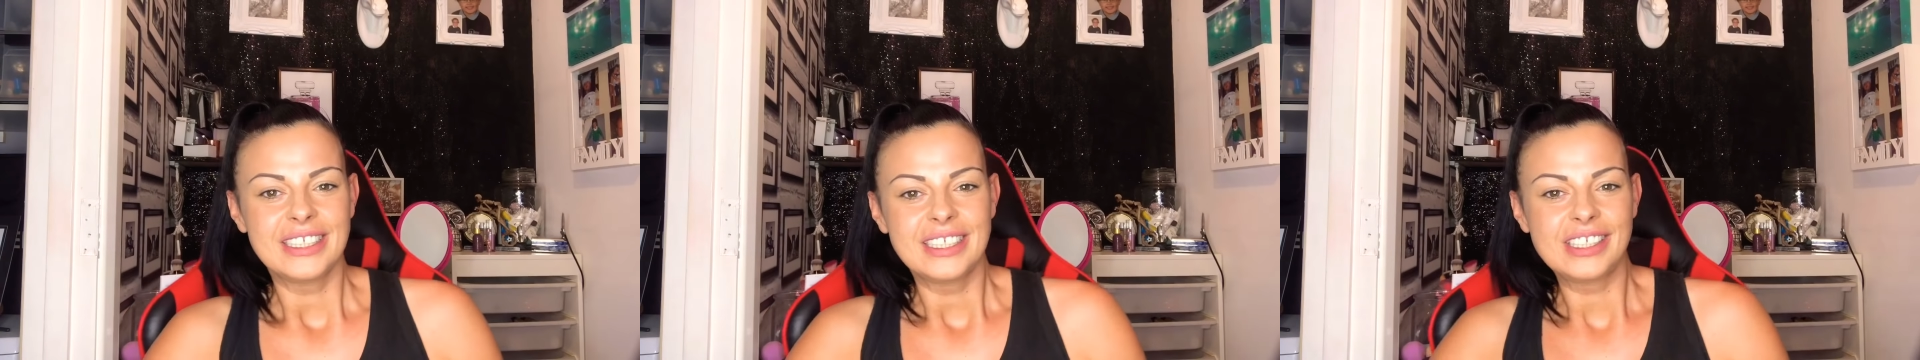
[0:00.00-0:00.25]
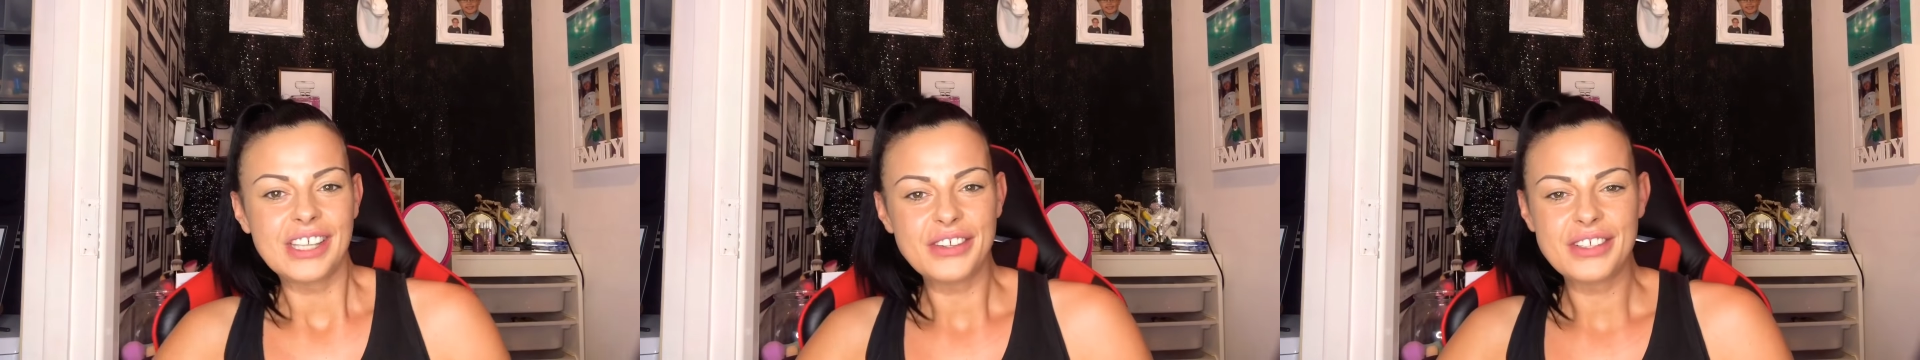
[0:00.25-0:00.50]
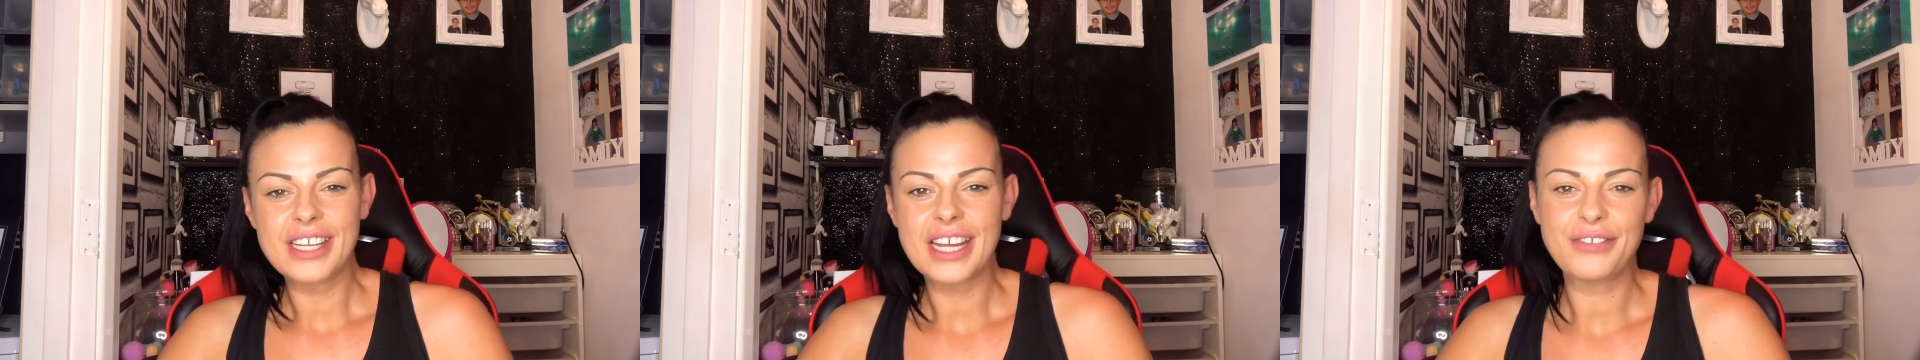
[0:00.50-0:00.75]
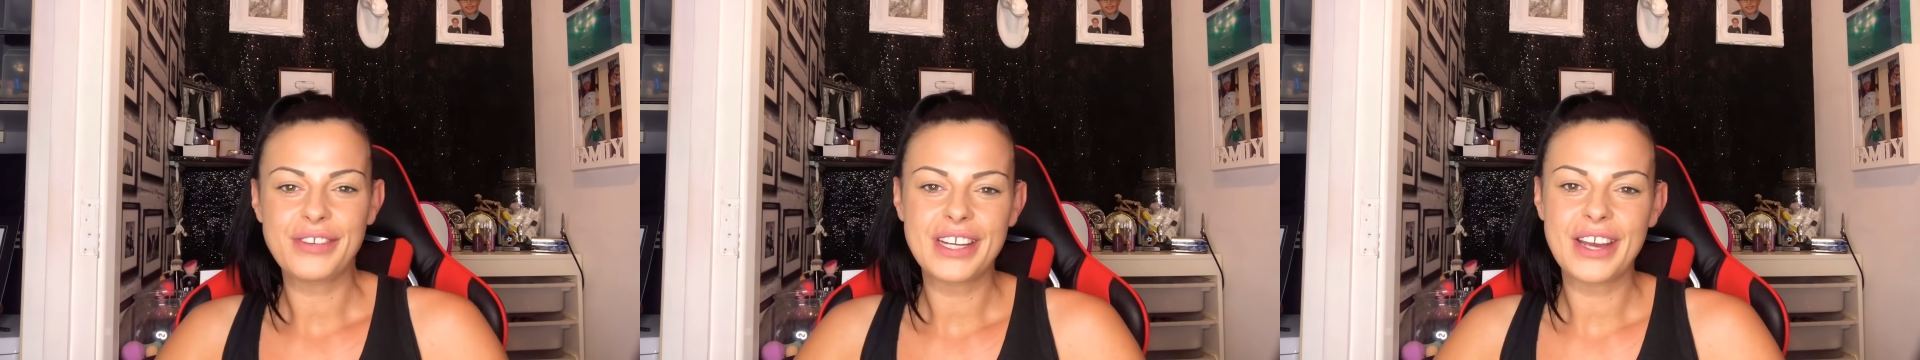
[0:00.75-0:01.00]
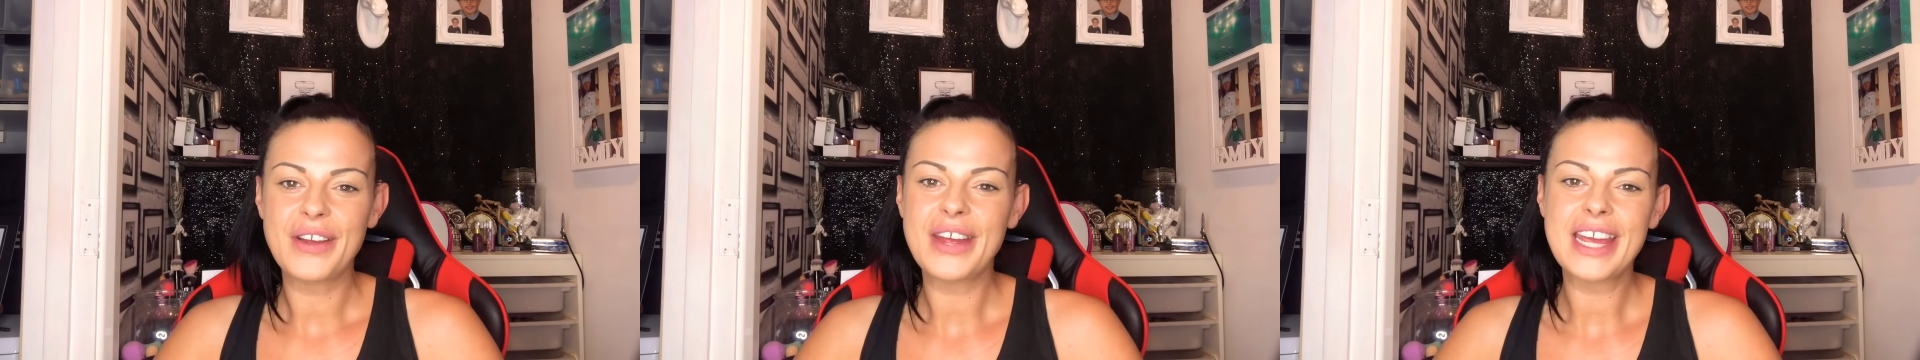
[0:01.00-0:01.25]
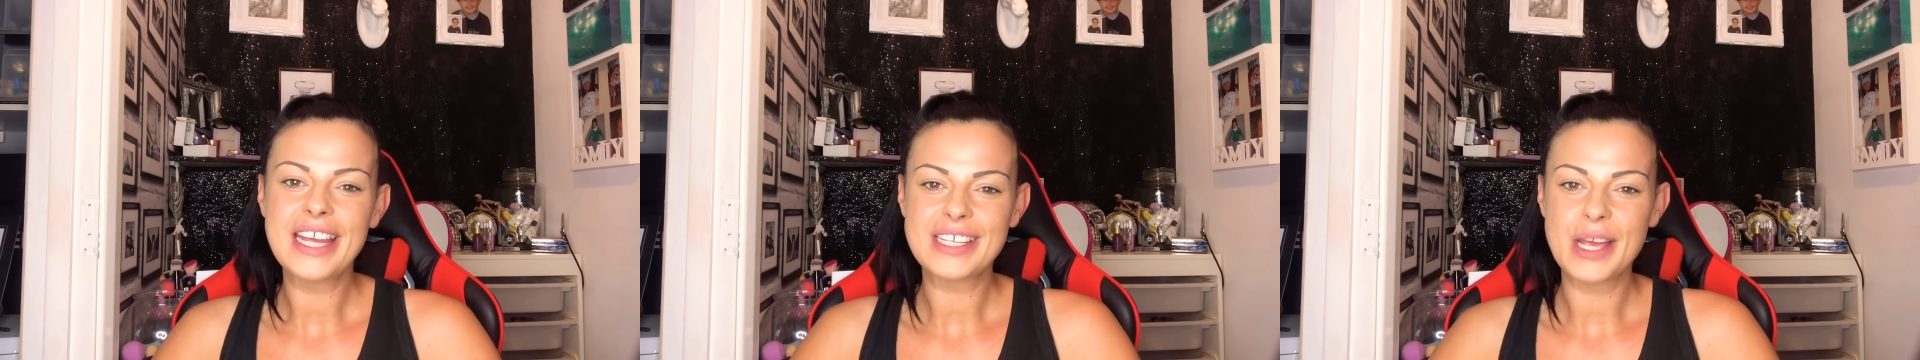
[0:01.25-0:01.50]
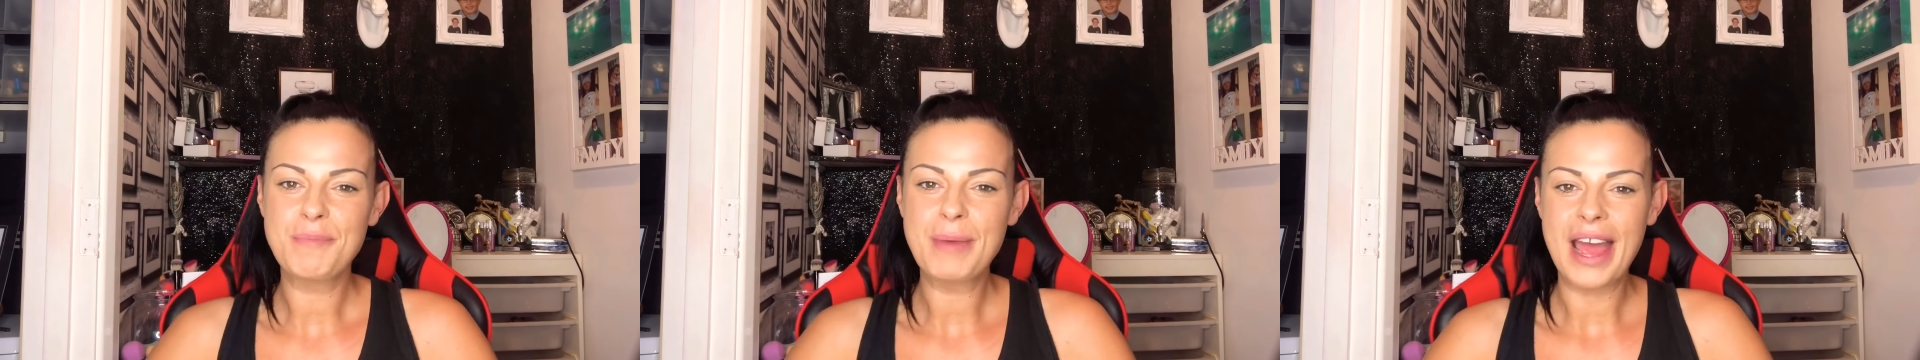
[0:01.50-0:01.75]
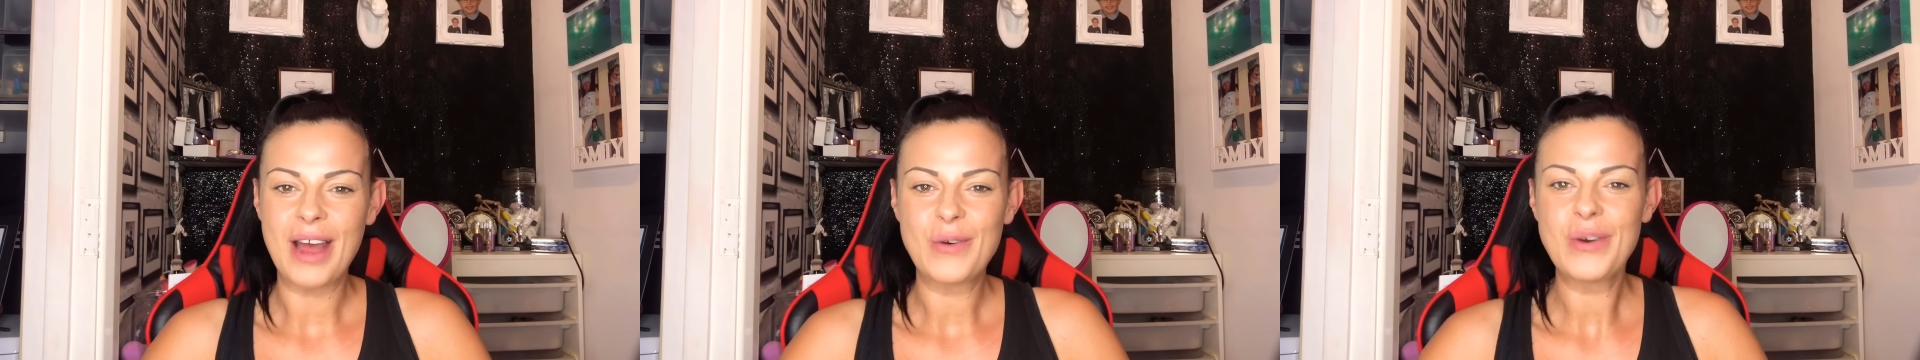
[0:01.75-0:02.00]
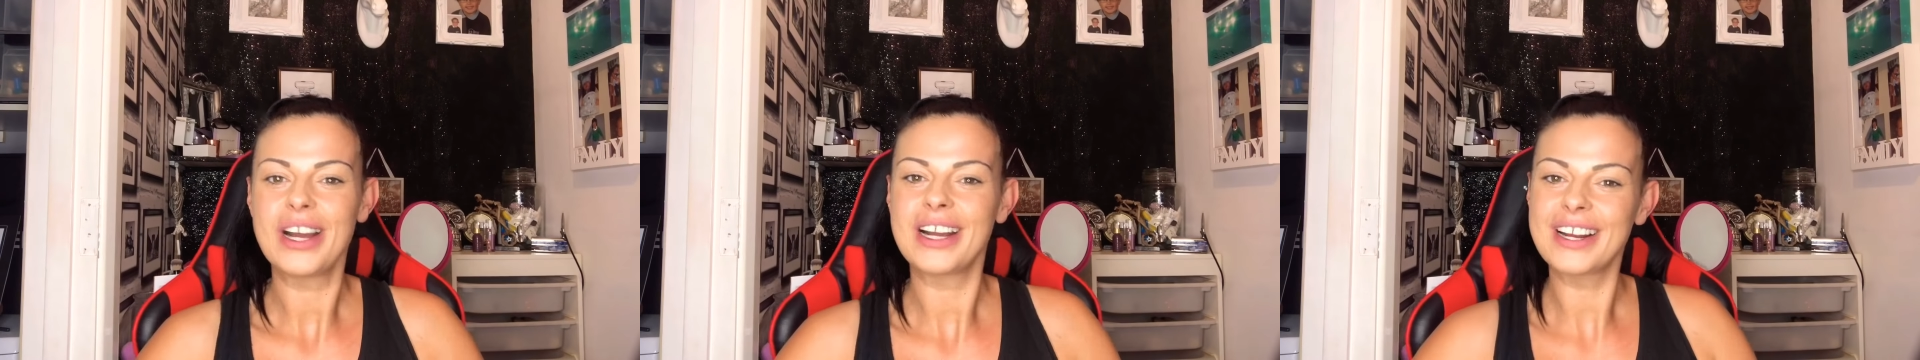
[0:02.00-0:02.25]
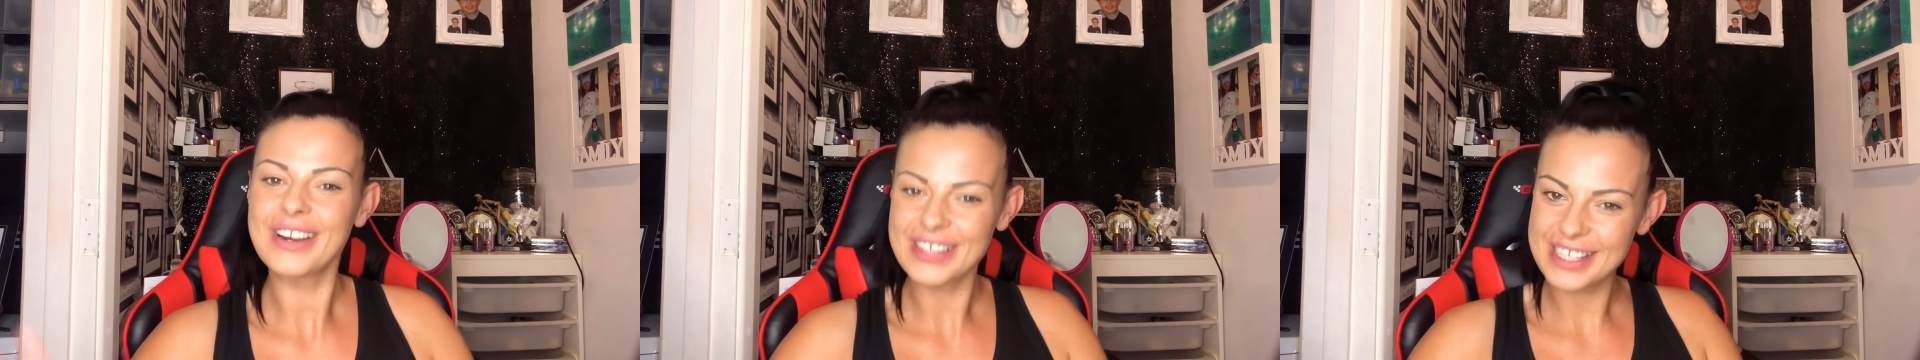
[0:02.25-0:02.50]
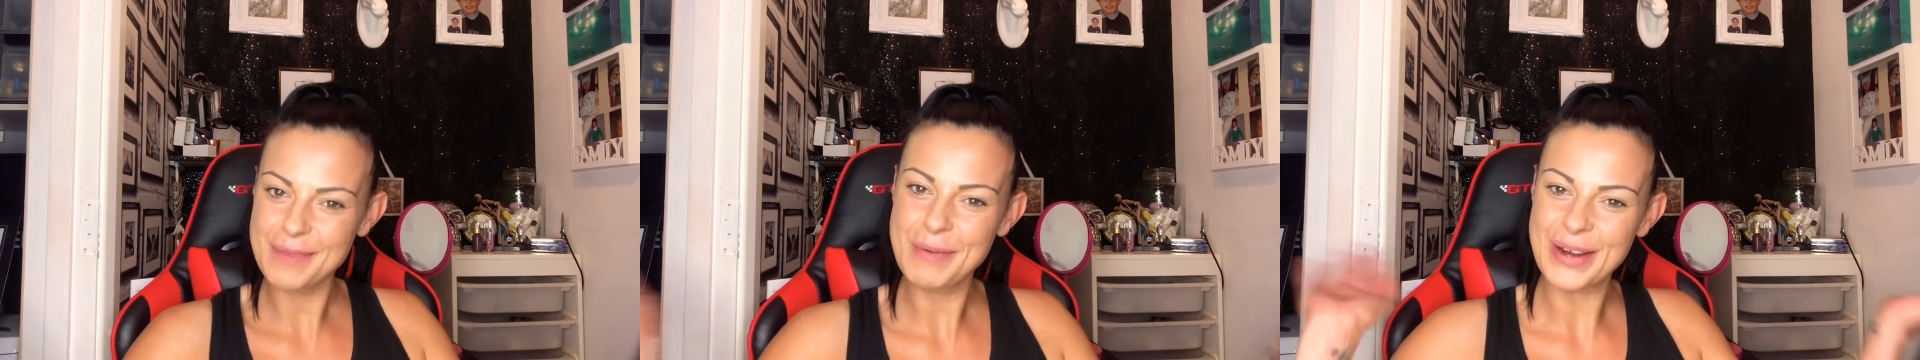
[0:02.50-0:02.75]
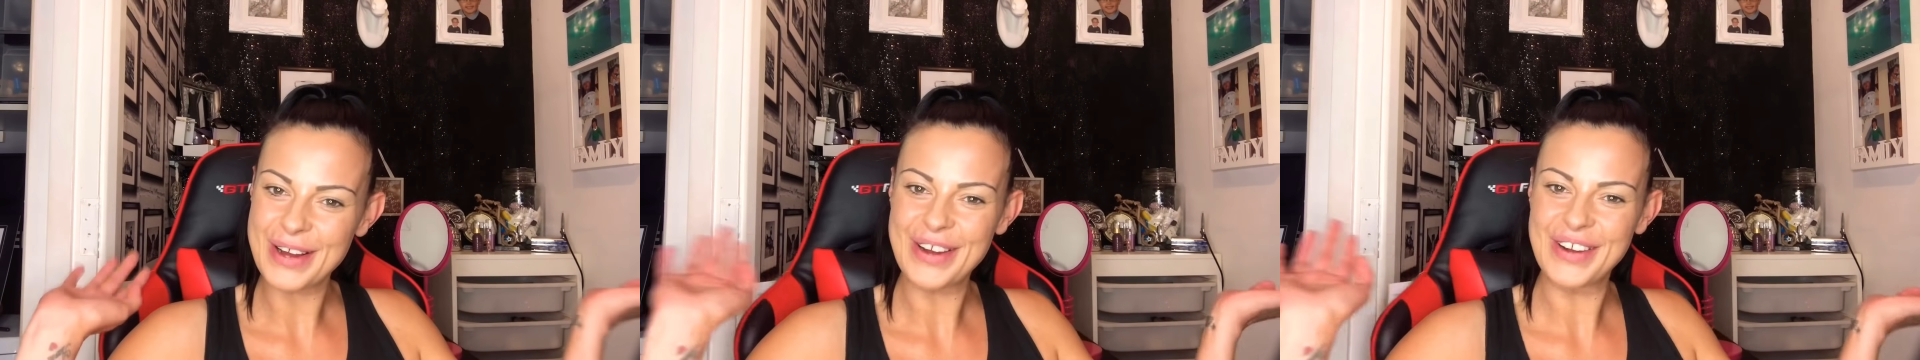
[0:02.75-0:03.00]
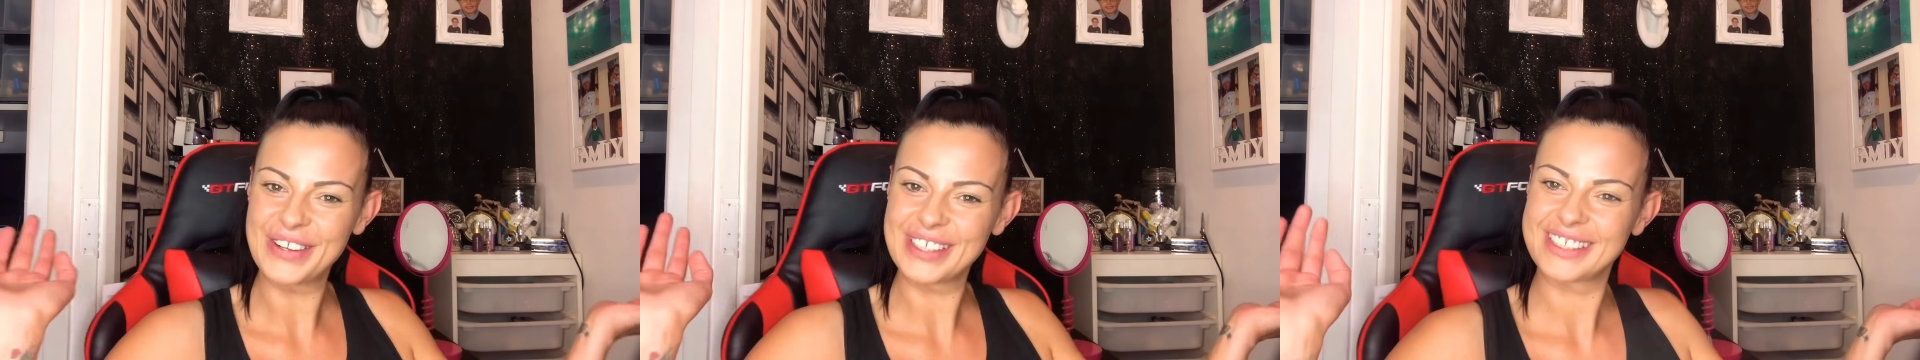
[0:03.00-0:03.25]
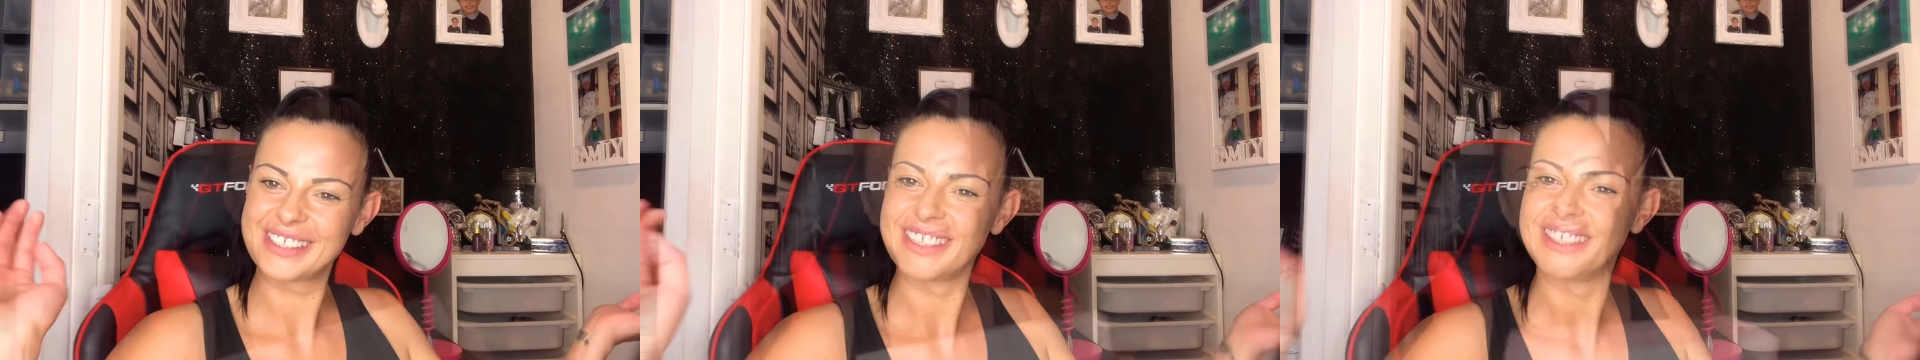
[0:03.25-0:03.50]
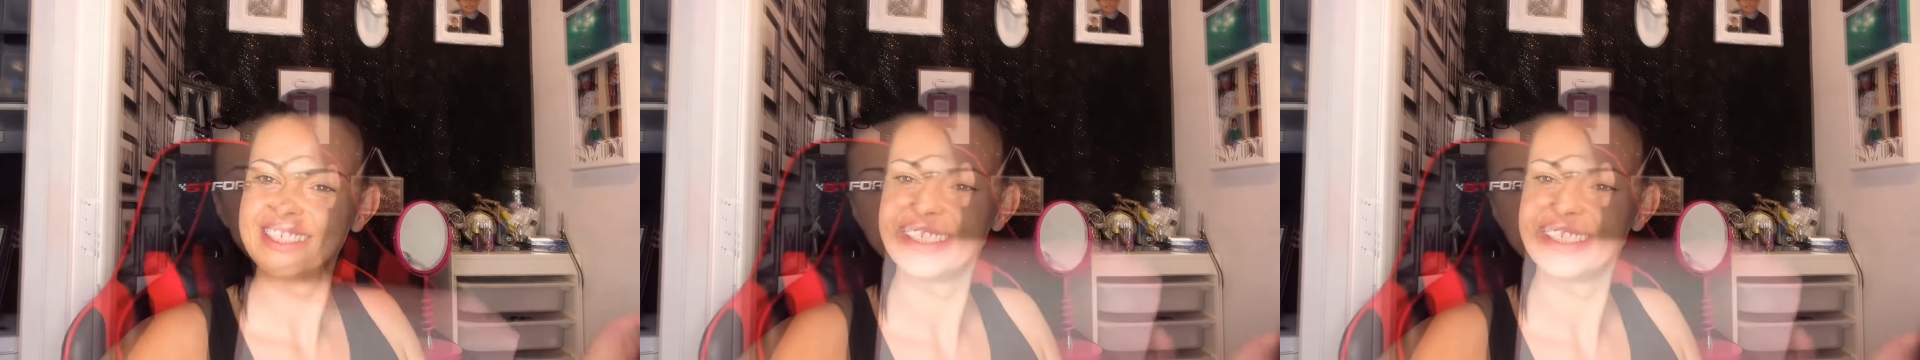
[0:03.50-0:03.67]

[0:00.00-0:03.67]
So today's video is about Glossybox.